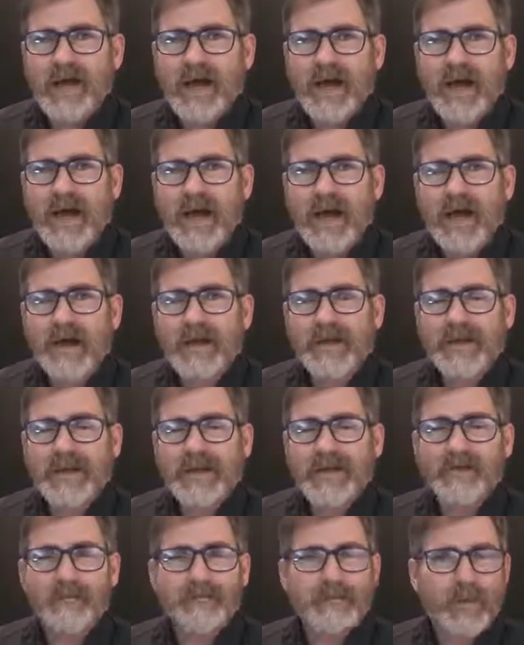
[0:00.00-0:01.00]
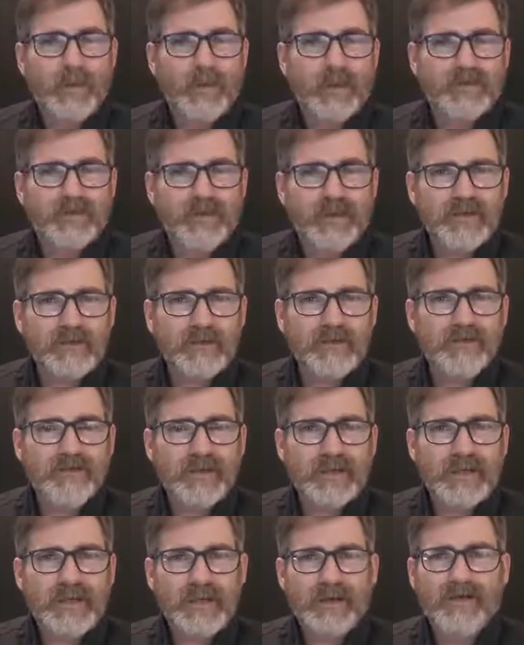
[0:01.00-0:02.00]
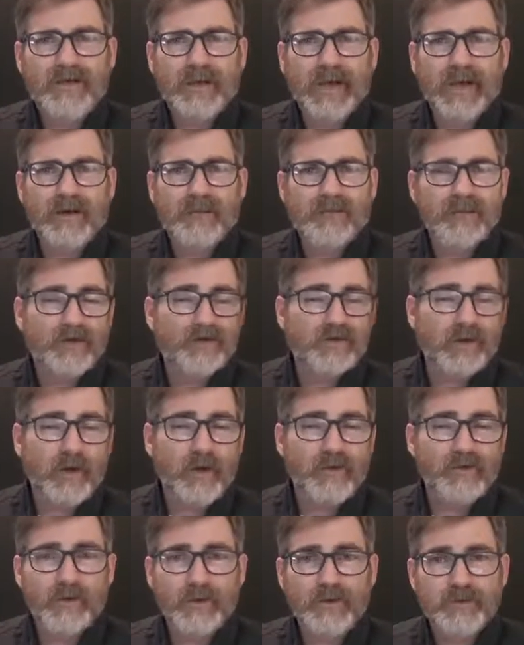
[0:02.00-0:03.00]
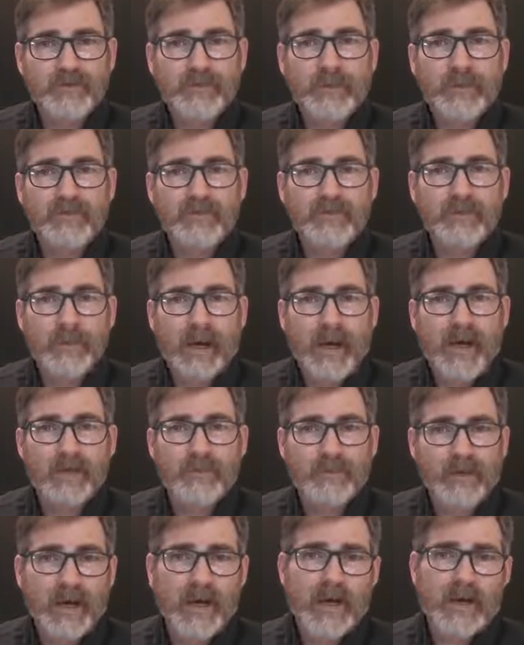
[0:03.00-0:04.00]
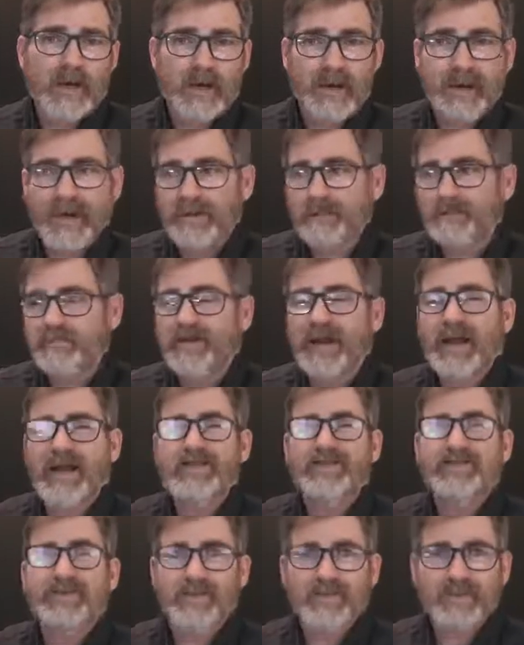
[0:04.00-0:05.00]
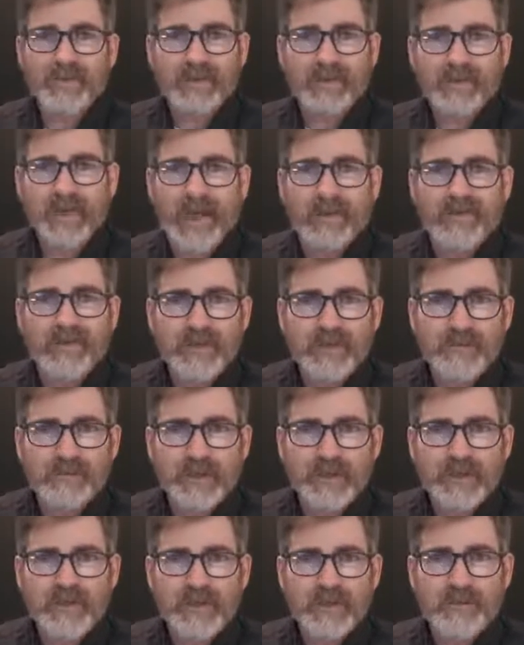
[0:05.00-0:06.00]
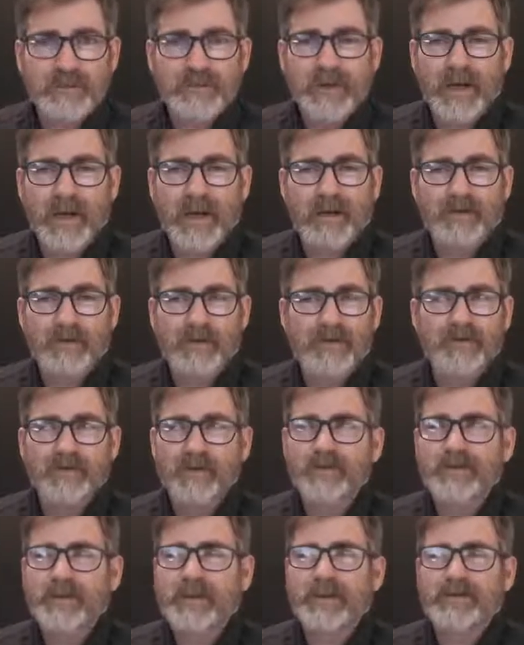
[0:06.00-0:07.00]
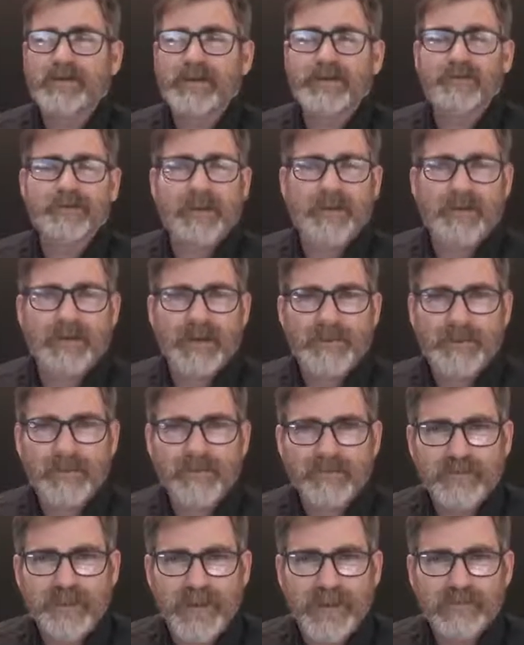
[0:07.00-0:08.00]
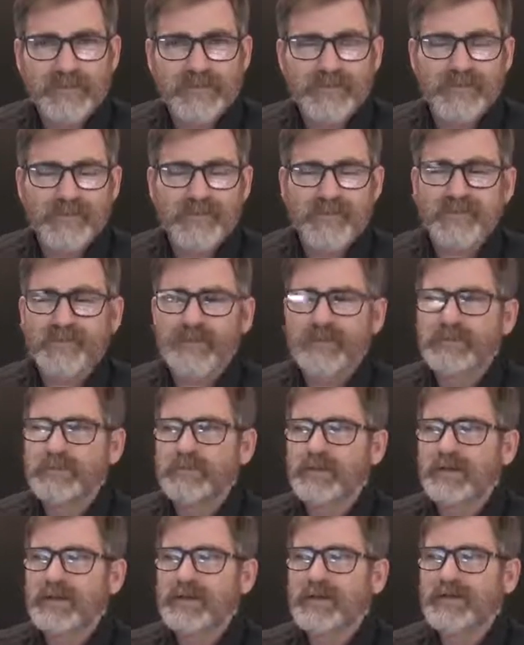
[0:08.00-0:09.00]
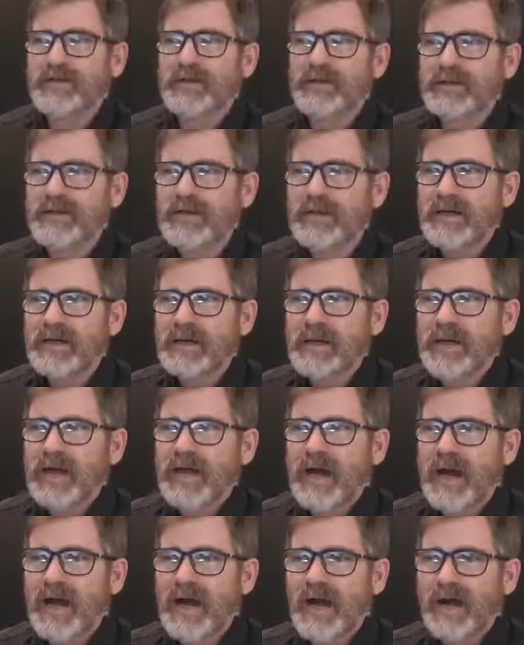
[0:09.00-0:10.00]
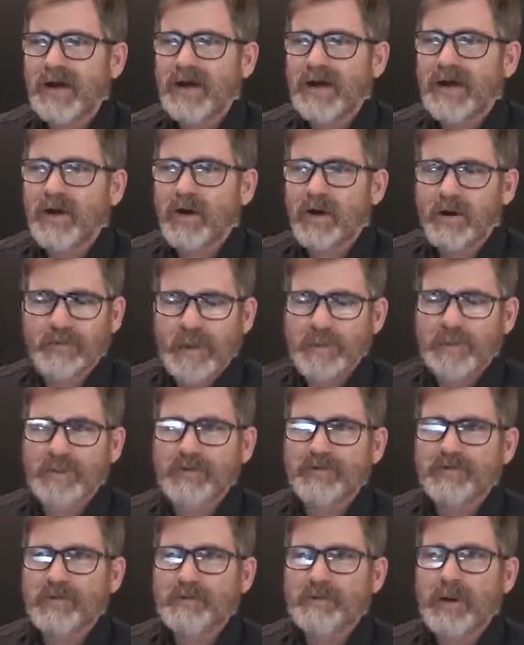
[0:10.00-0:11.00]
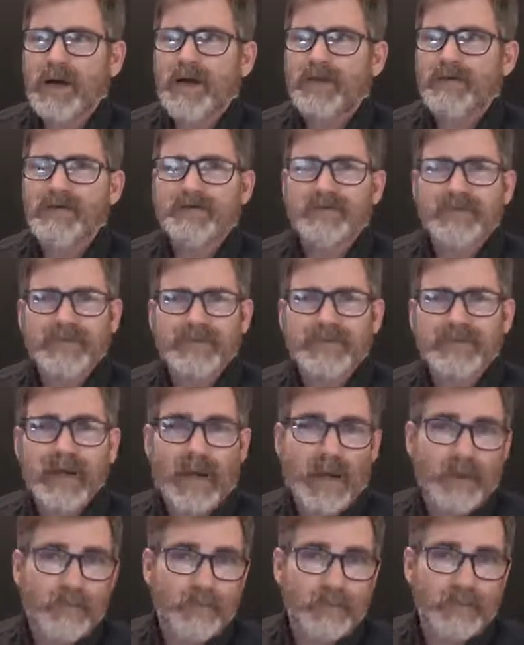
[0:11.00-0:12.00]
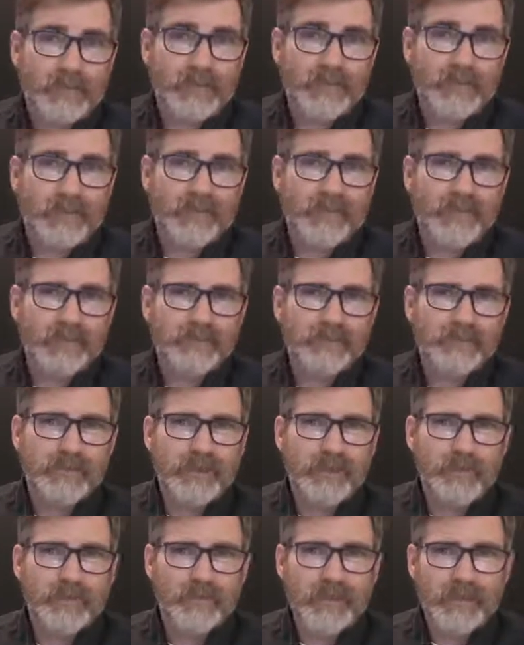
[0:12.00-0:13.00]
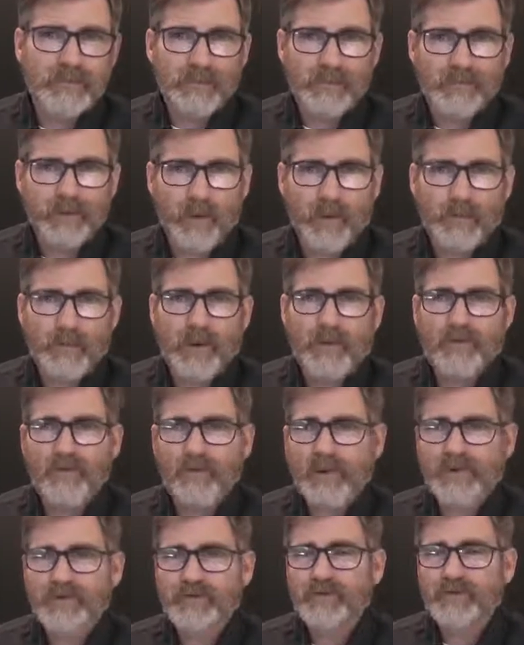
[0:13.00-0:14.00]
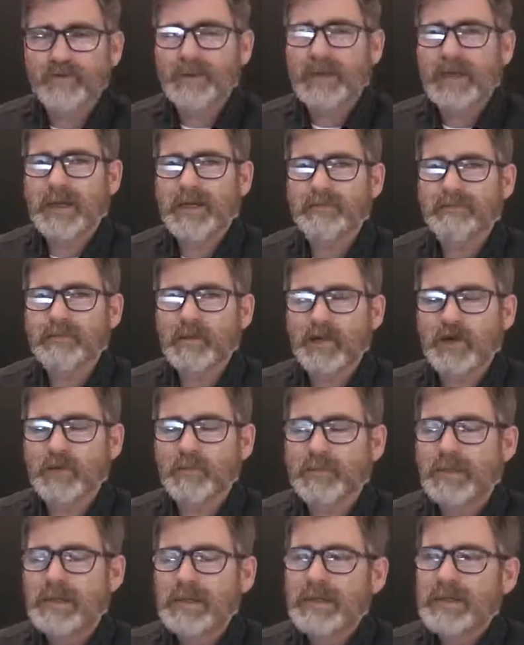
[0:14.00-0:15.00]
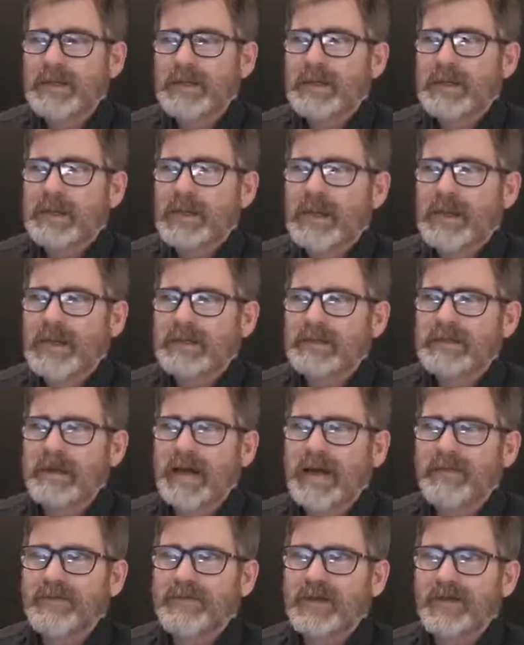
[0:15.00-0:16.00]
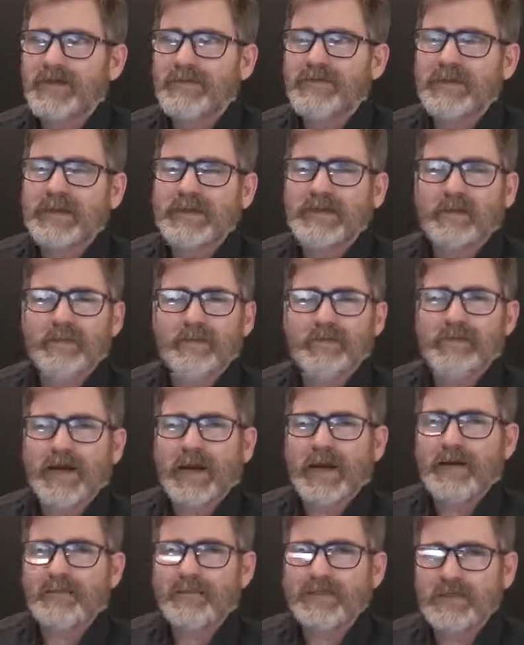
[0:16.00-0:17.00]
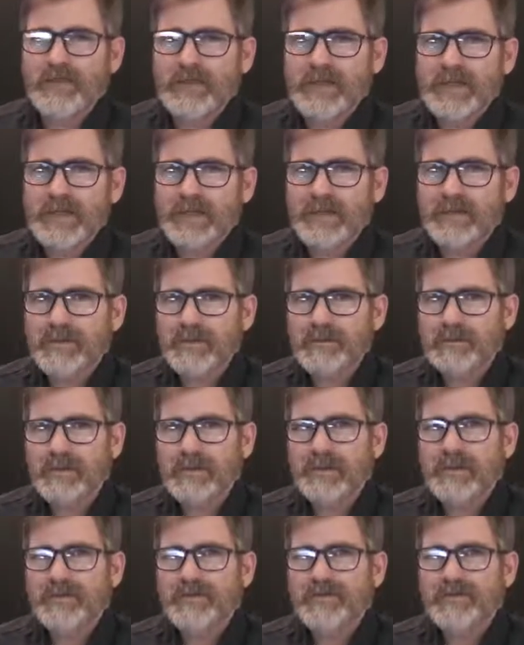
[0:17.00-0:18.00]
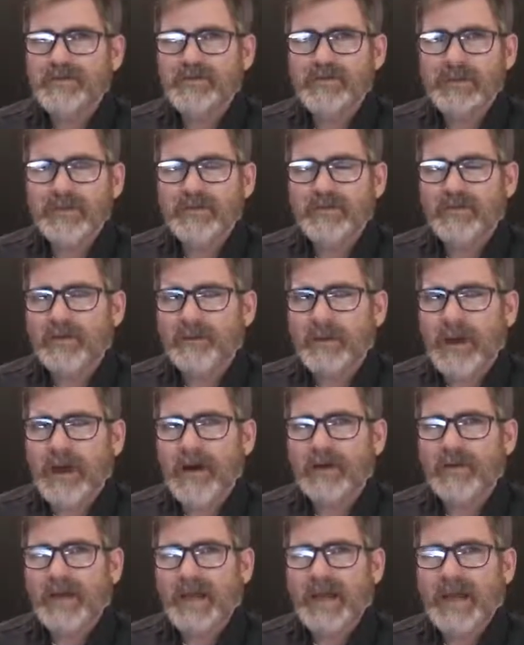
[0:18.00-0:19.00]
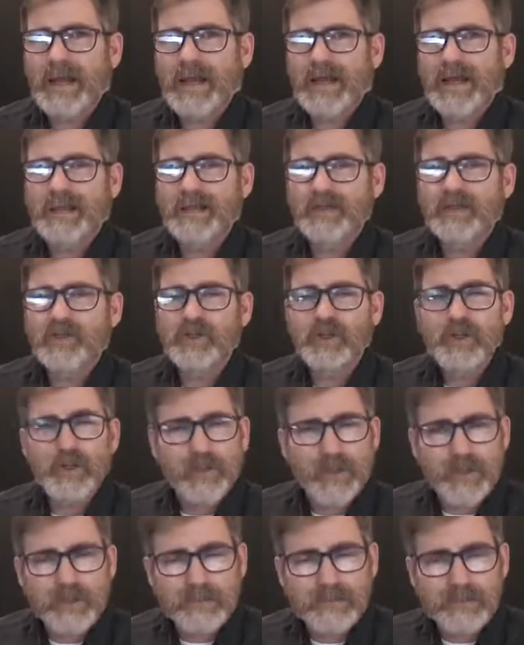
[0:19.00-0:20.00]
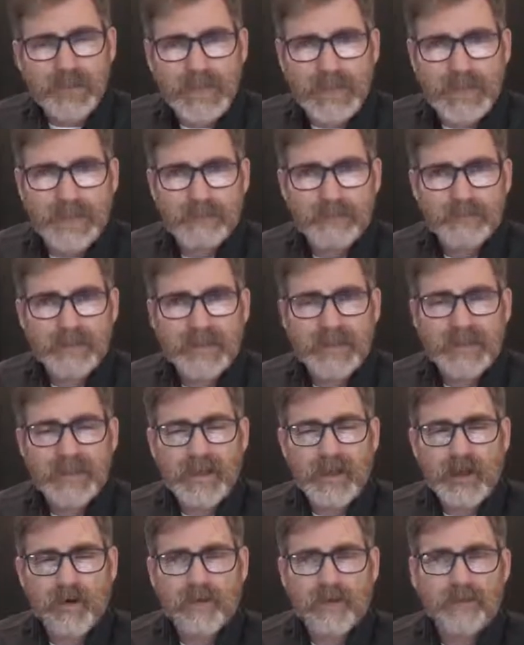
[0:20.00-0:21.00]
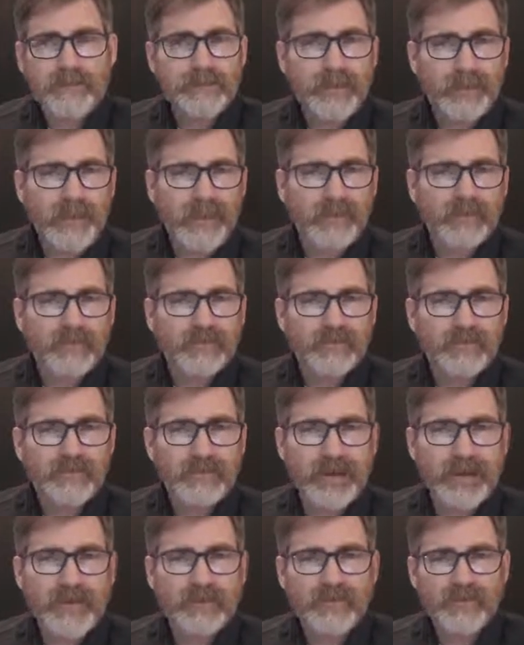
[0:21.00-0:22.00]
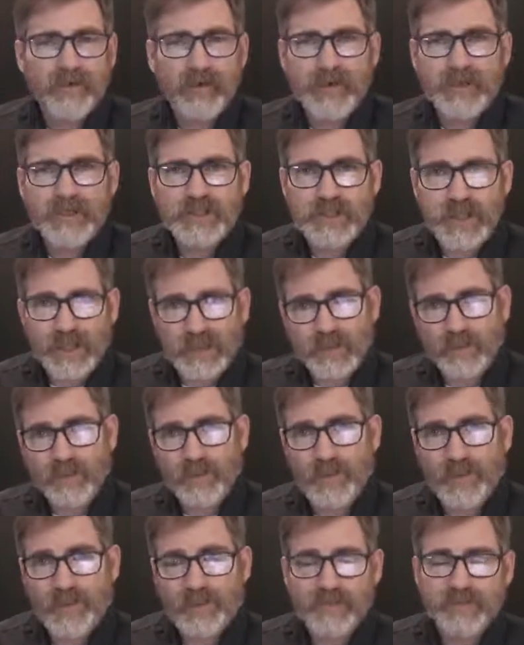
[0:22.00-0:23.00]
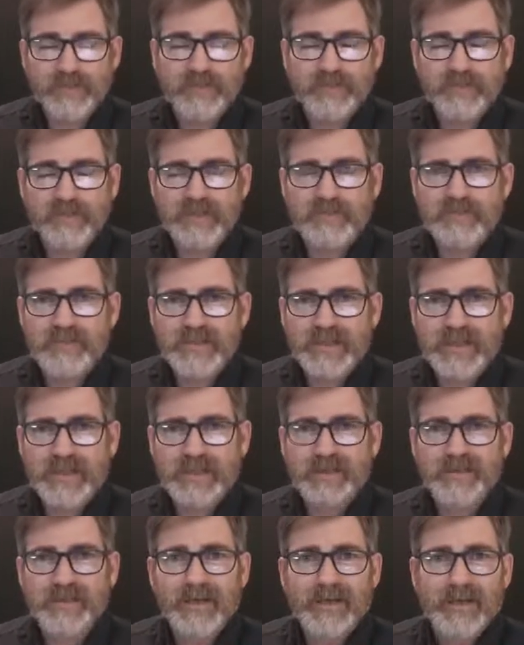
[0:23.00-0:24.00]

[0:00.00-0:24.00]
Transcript: But what's interesting in there, there's also, it speaks about a Francis, a Catholic bishop or something like that by the name of Francis is in the book, and then or maybe it's the pontiff at the time, and I think the book was written before Pope Francis became Pope. And the other thing that was kind of unique in the book is it speaks about a UN meeting being held in Paris, France on January the 15th.